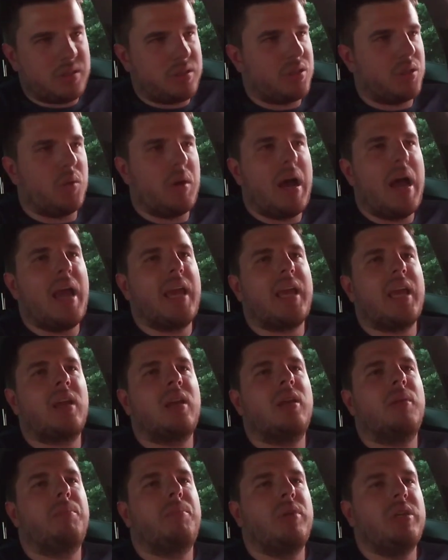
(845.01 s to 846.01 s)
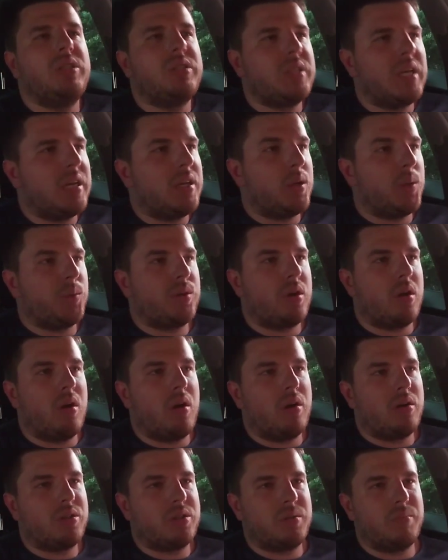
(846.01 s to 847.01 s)
So I can appreciate those
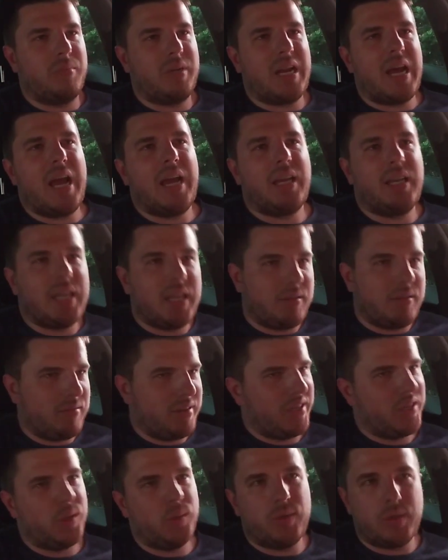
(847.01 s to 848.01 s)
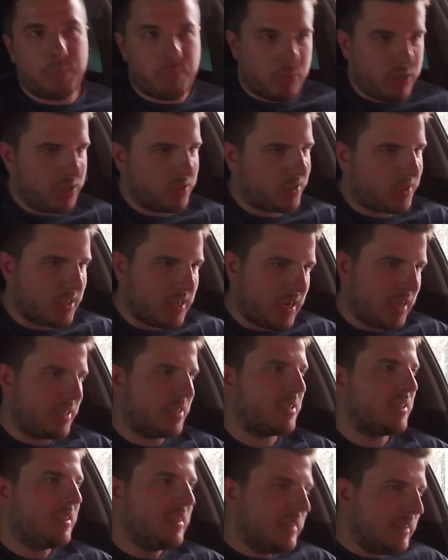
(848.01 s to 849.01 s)
cars, but I definitely don't
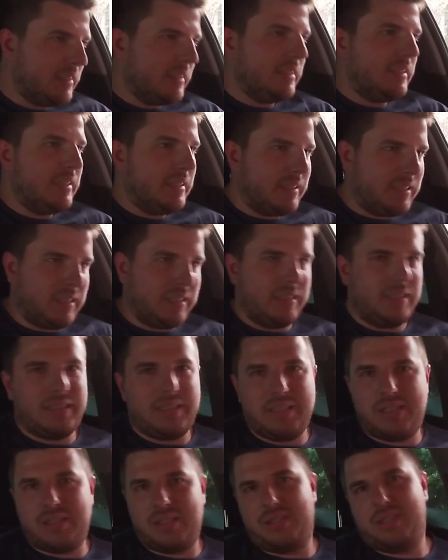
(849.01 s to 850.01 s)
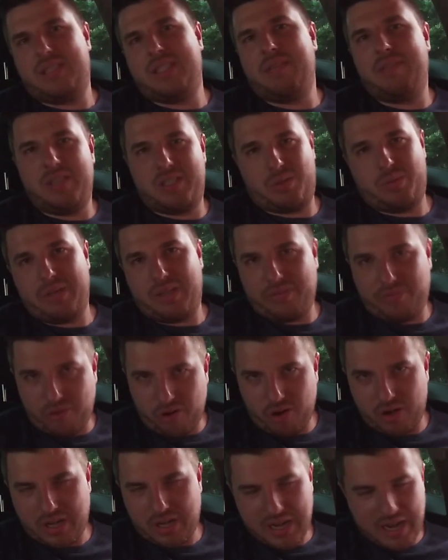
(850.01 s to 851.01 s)
appreciate the Civics with the
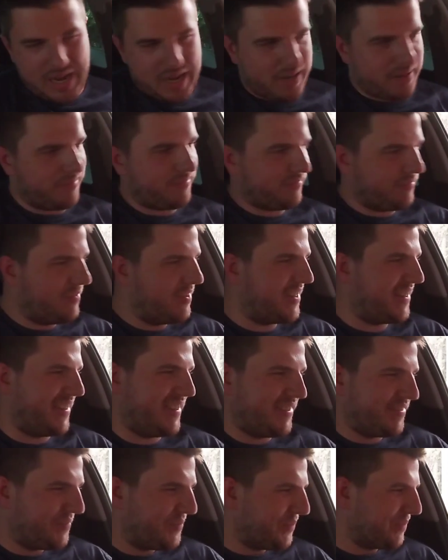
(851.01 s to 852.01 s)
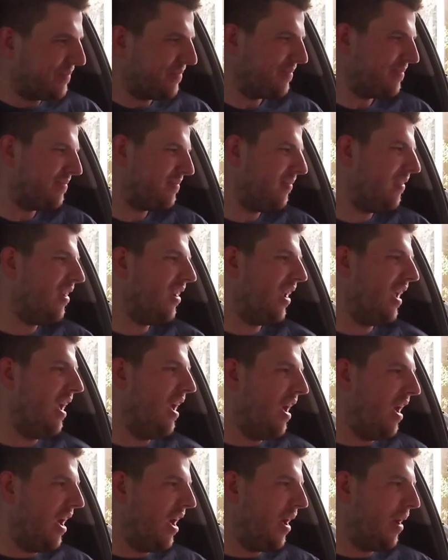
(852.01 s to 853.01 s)
Ford can.
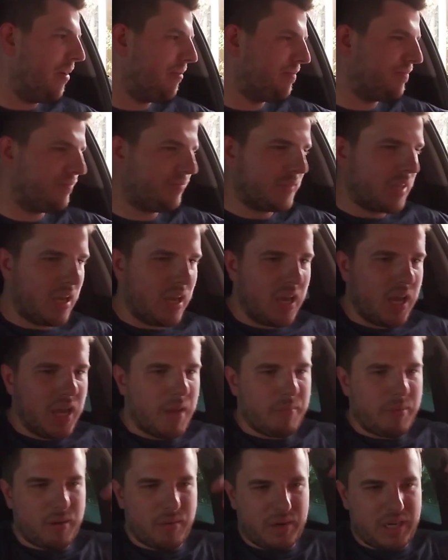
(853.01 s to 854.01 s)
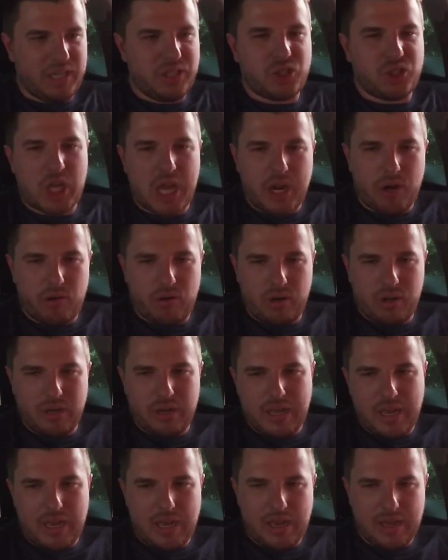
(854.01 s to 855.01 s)
But in
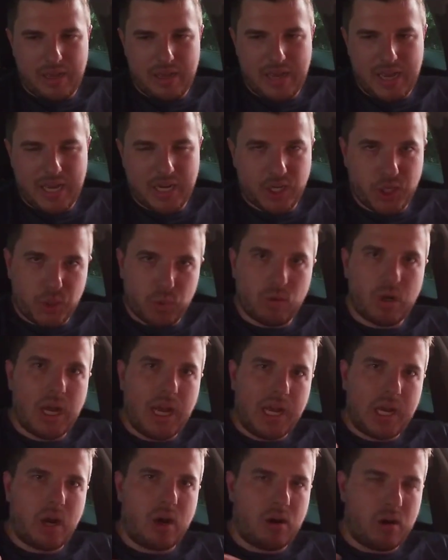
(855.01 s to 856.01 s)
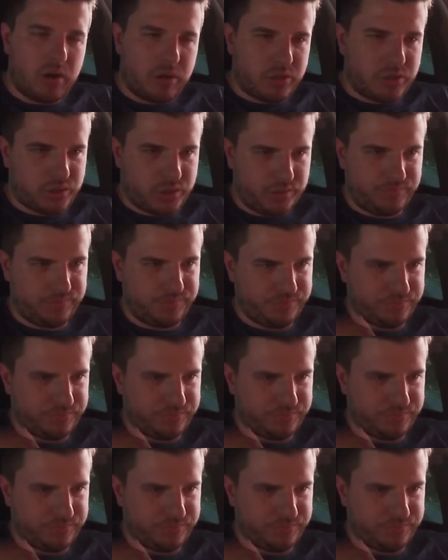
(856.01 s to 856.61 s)
general, I do like cars.